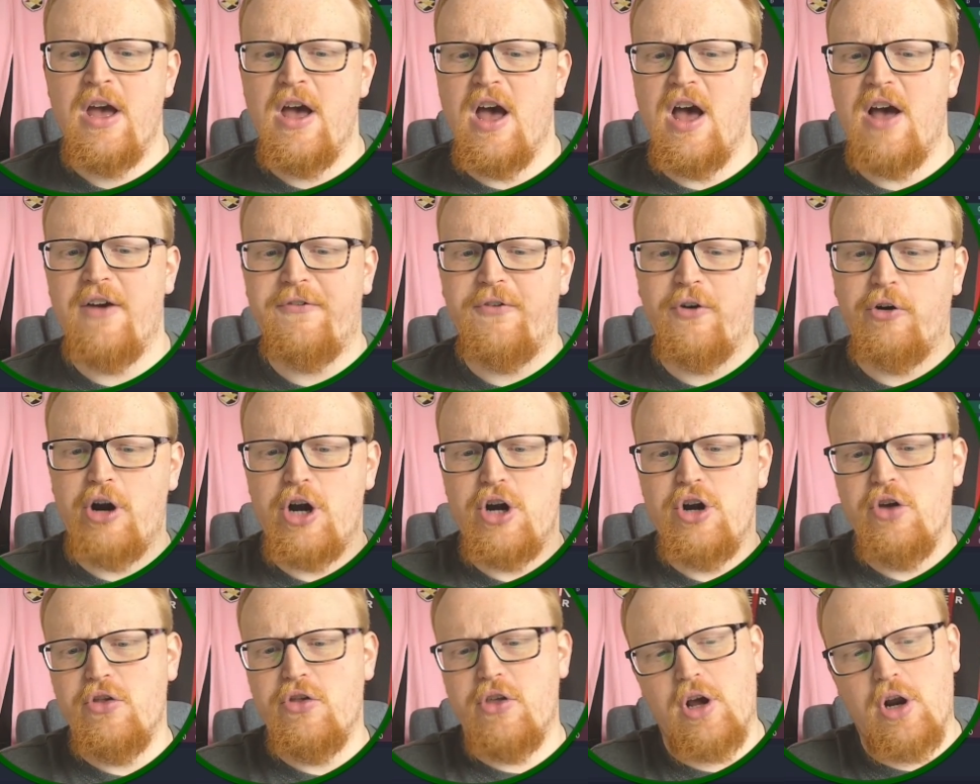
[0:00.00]
for
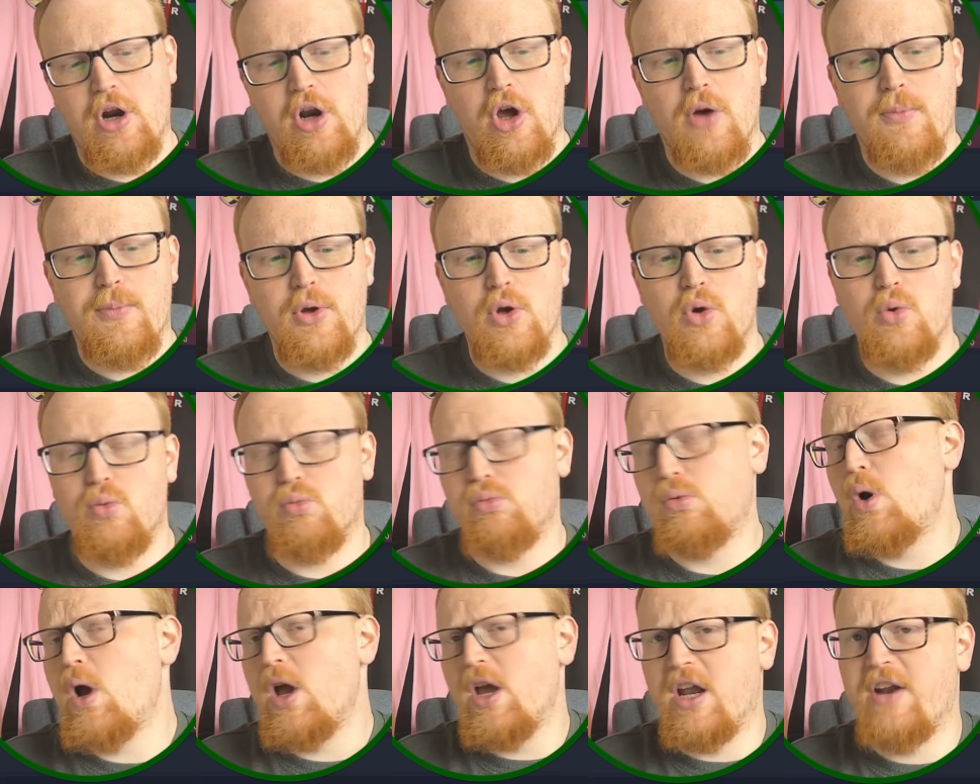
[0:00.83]
another club who
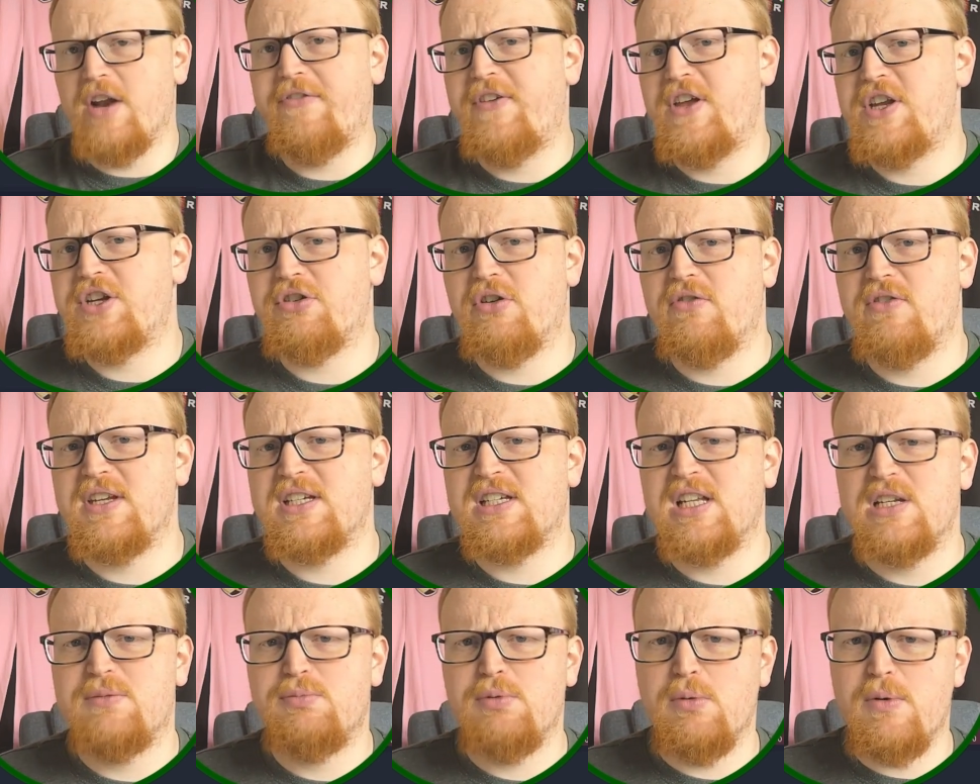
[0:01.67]
were going to feature on this
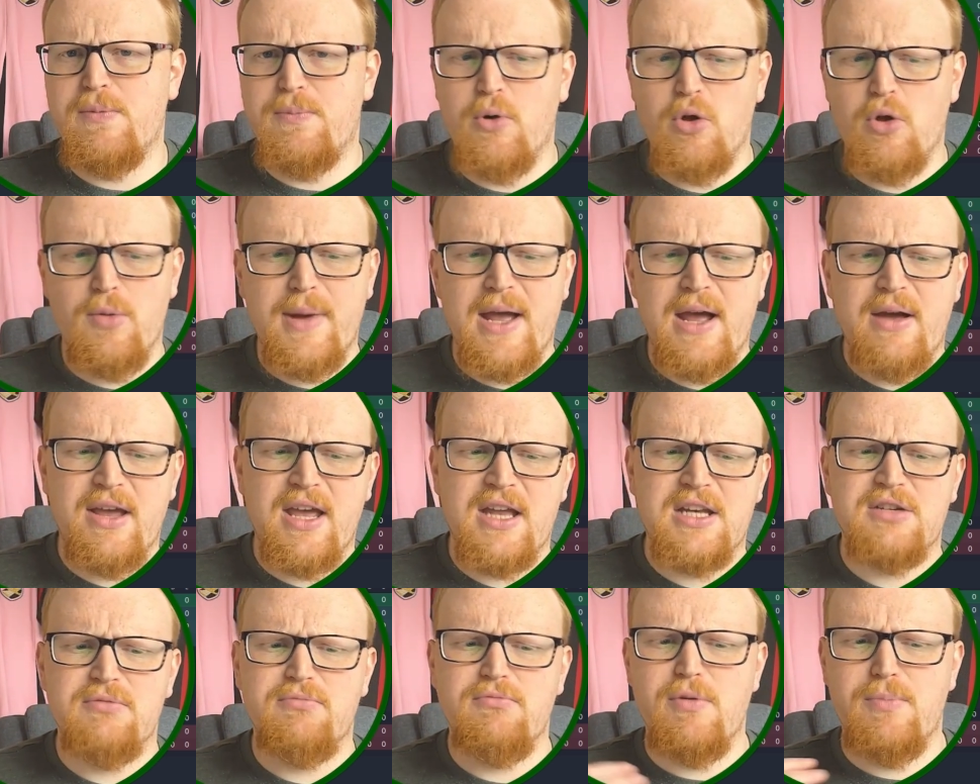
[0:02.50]
list, but we pulled them out
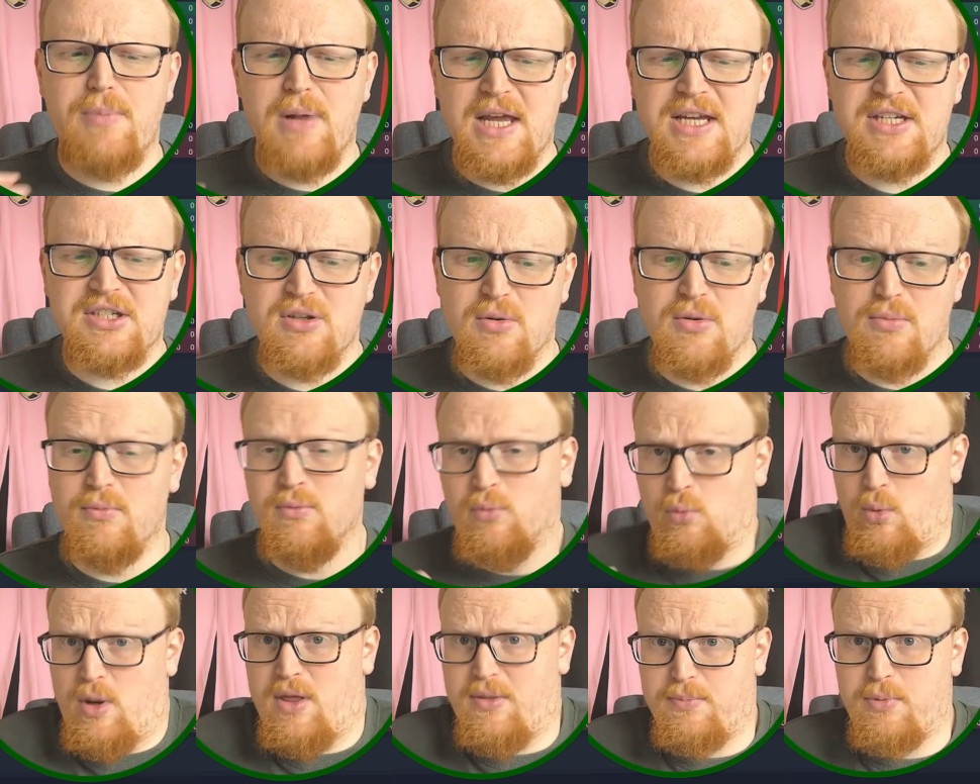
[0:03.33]
again to replace them
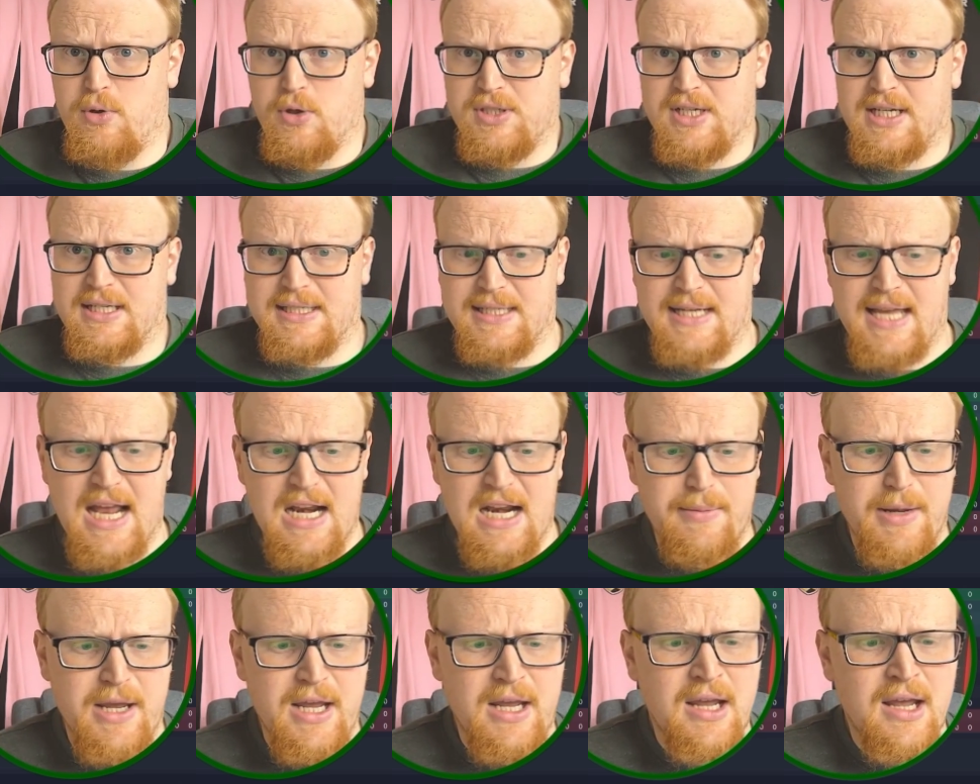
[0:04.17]
with Puskás
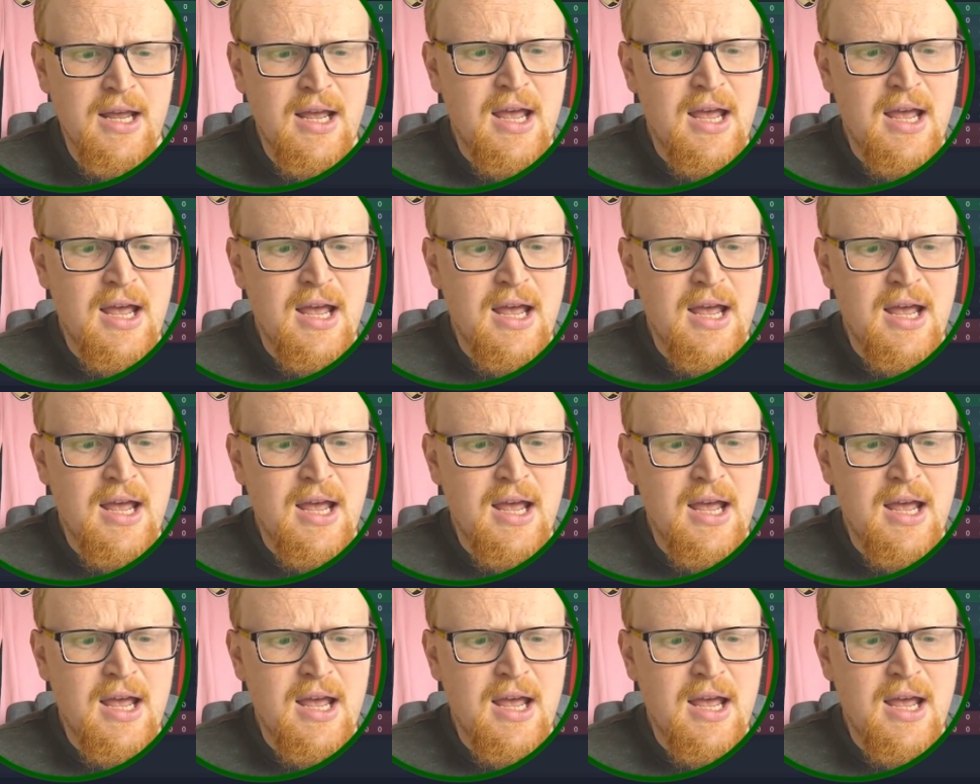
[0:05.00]
Akadémia.